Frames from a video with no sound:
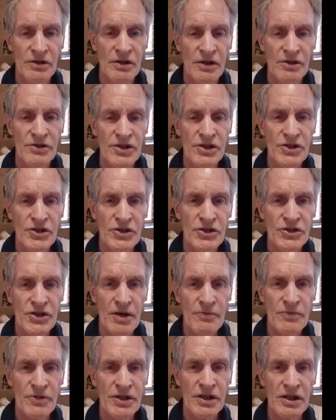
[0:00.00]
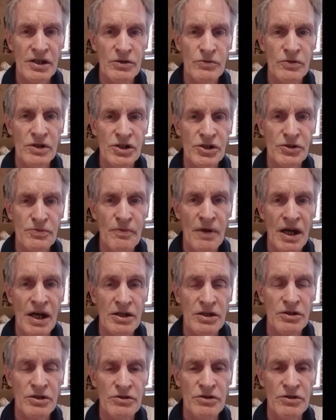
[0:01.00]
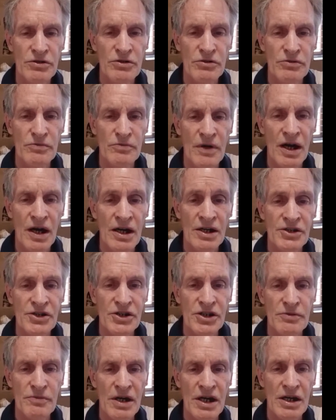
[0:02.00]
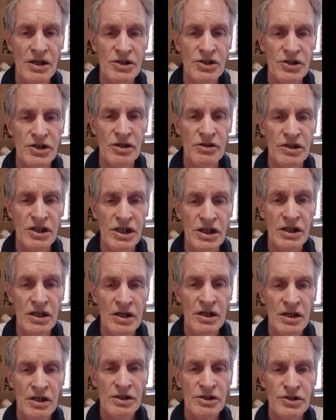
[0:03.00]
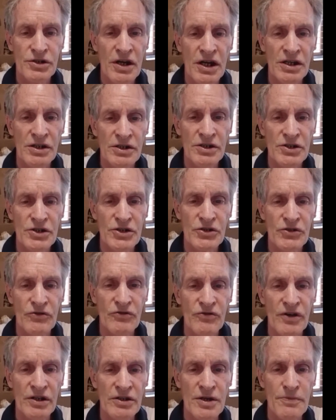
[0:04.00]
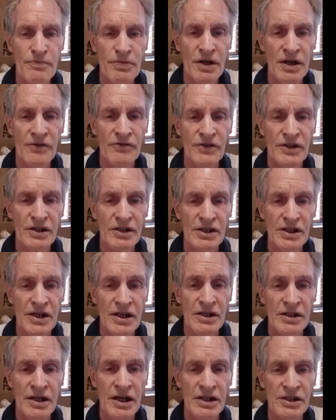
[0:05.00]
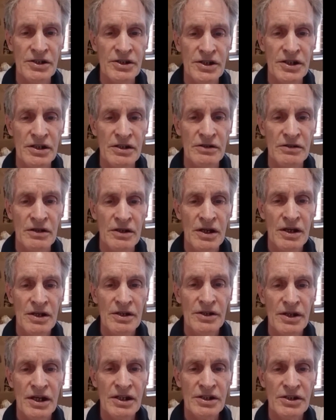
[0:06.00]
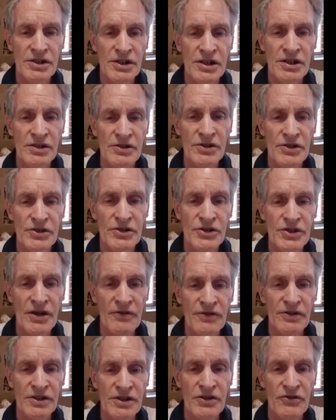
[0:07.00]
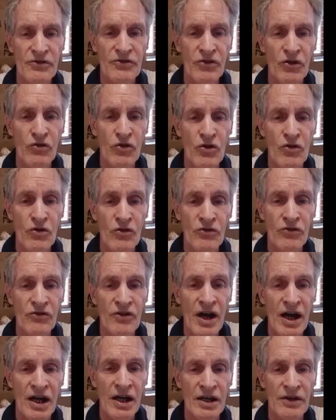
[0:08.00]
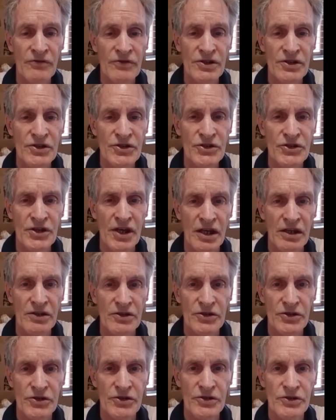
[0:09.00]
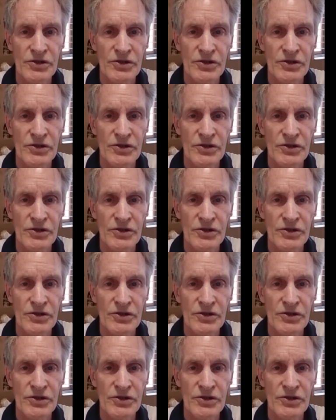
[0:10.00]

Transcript: This is something in which my guru, Maharishi Mahesh Yogi, trained us very perfectly in 1974, 5 and 6.